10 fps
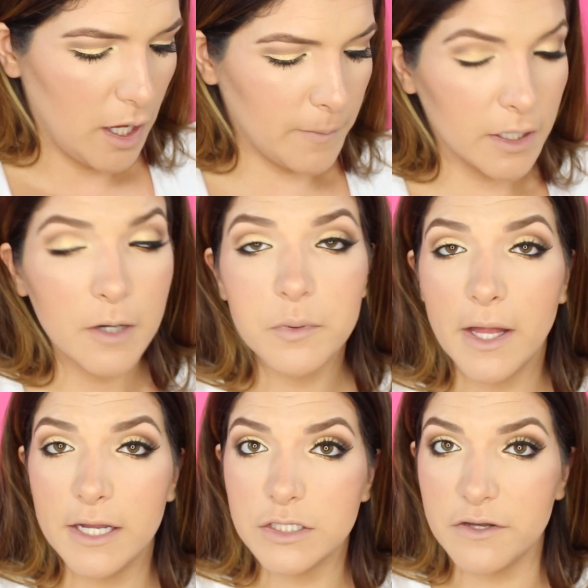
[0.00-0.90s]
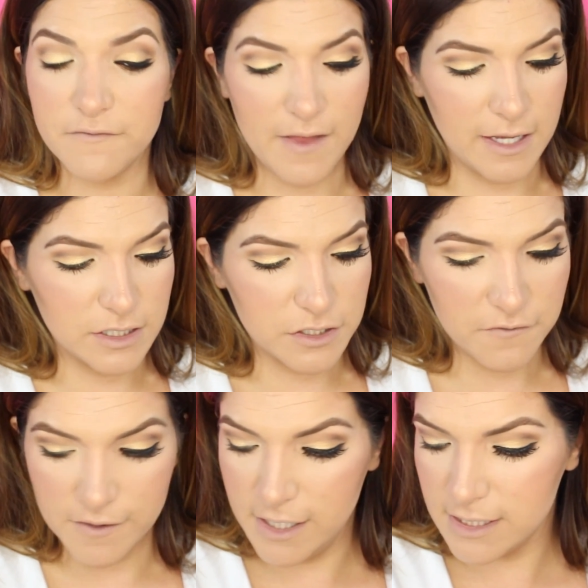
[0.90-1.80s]
I'm gonna apply it to a flat
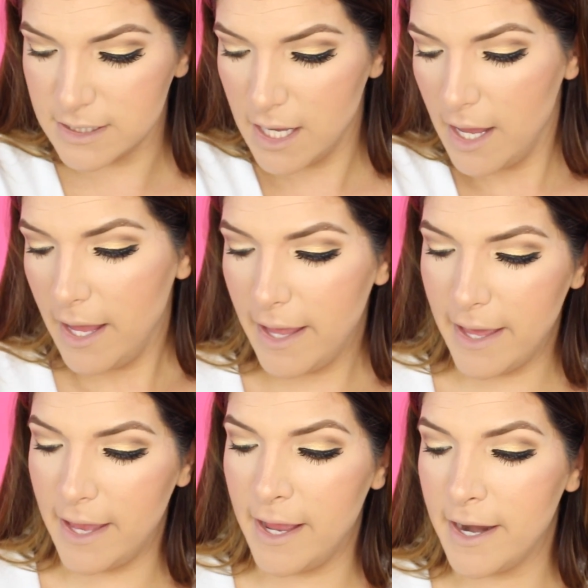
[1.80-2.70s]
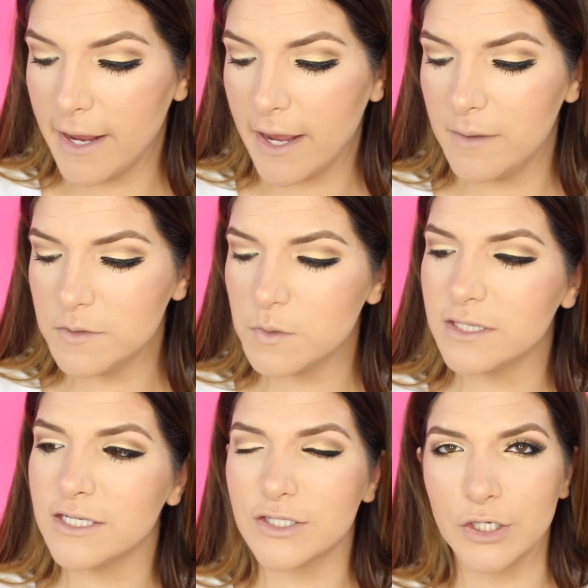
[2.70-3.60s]
surface and it comes
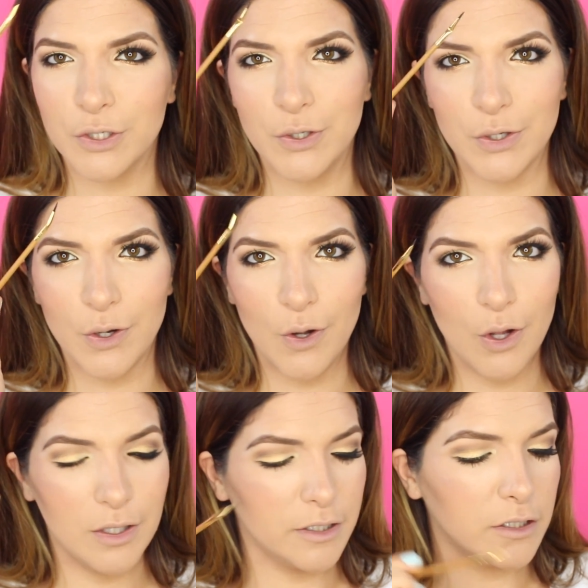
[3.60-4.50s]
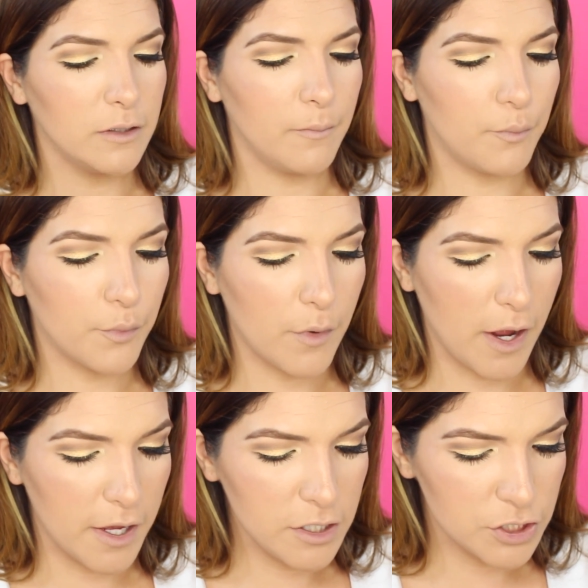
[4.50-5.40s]
with this good old little
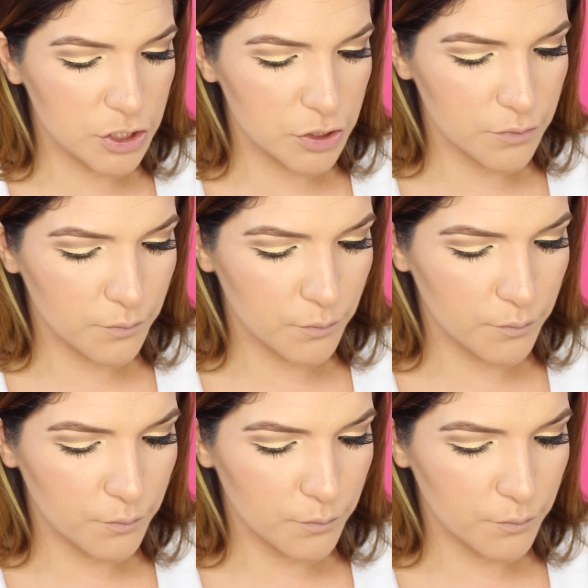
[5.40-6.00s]
brush.